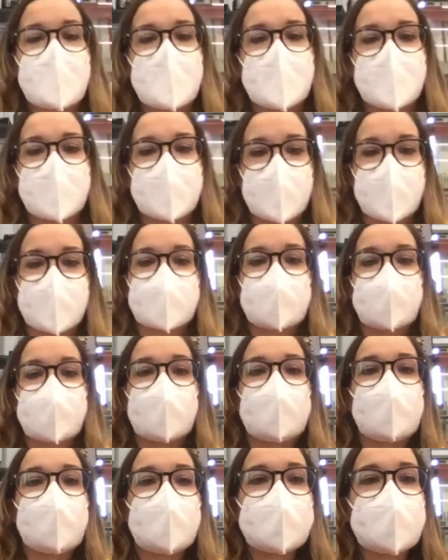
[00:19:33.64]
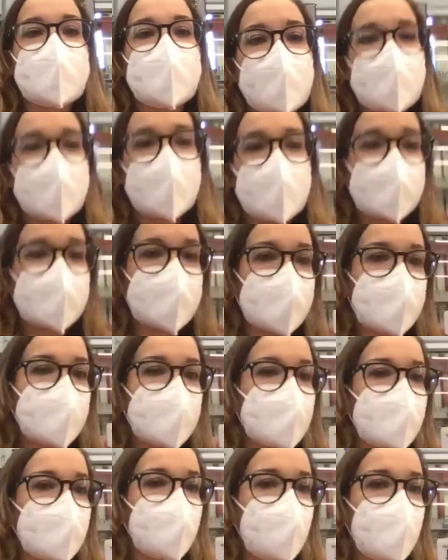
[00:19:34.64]
yeah, so basically the
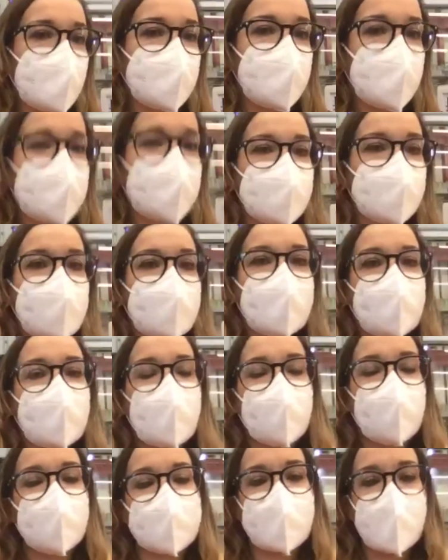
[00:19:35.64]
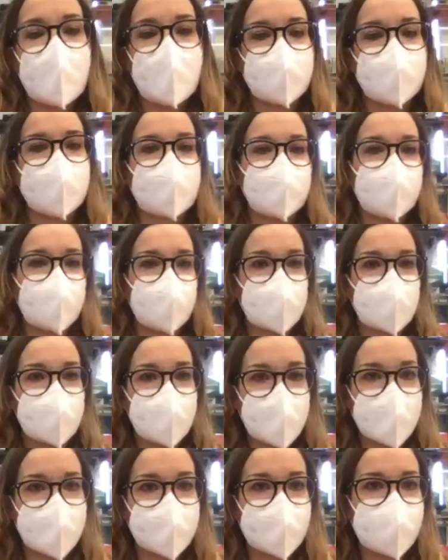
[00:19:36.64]
fact that we cool down the qubit
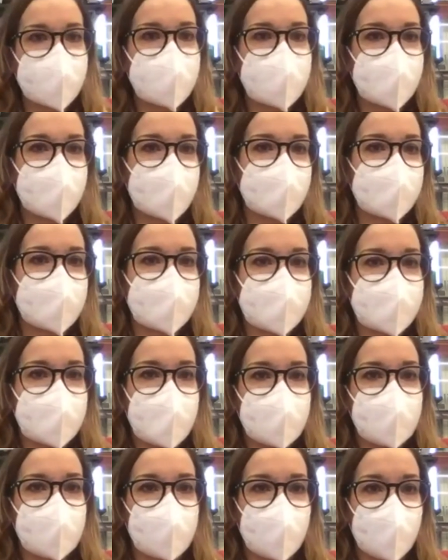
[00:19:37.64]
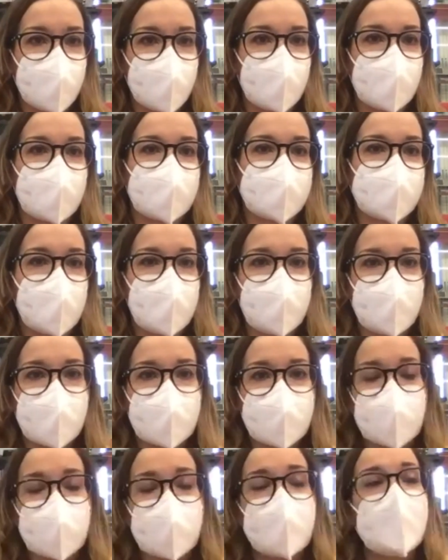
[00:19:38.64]
in such low
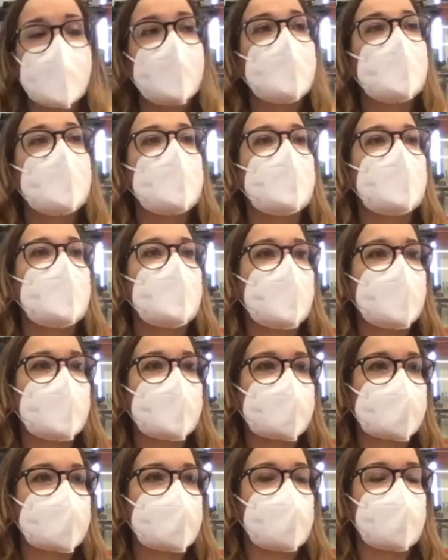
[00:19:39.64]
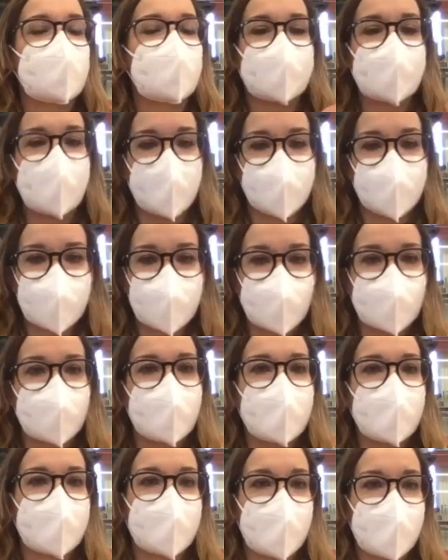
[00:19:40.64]
temperature, it's a protection
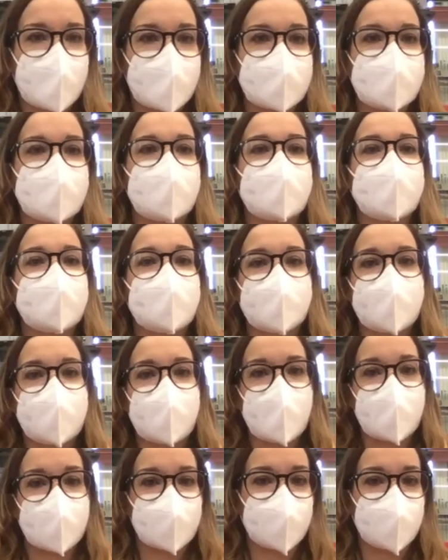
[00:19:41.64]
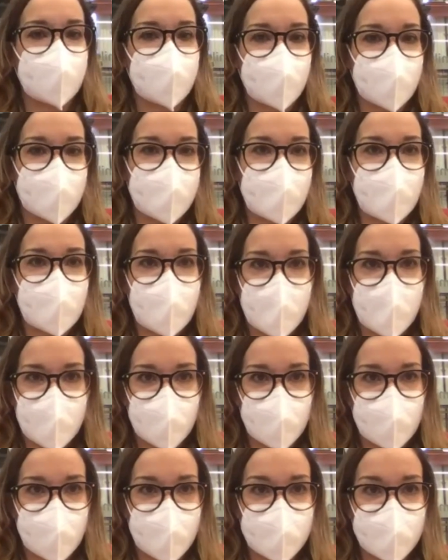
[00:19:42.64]
against the interaction with the
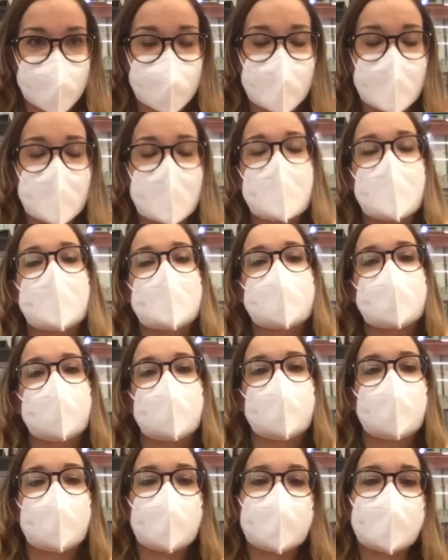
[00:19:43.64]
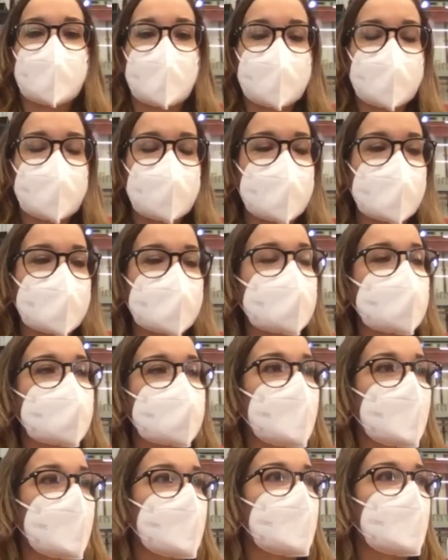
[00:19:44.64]
environment. So that means,
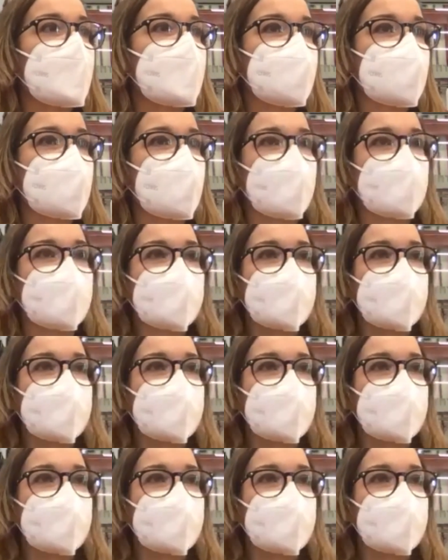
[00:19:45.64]
you know,